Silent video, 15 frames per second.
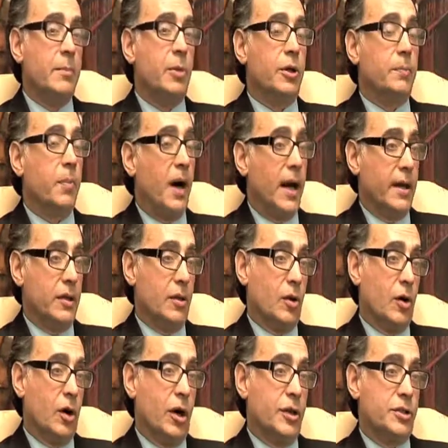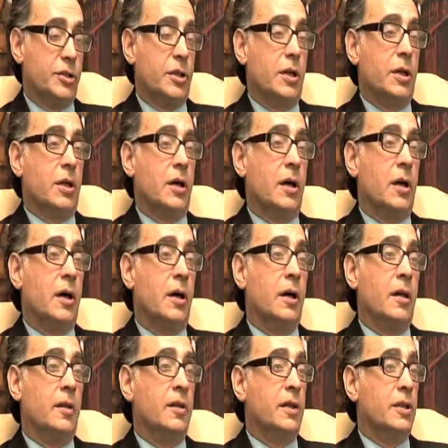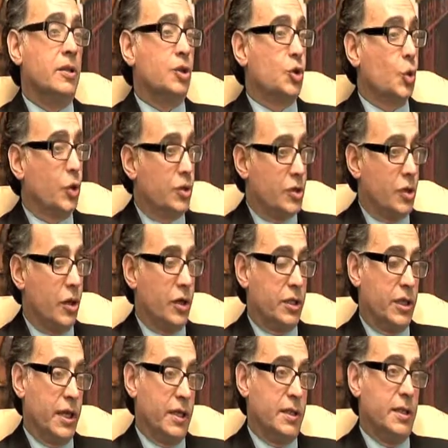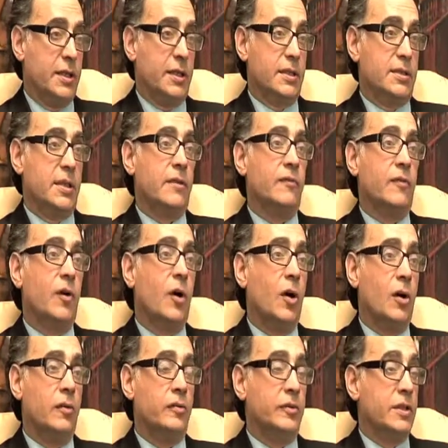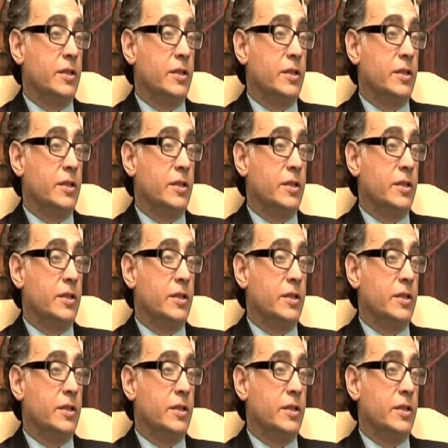But by and large, the short scar techniques involve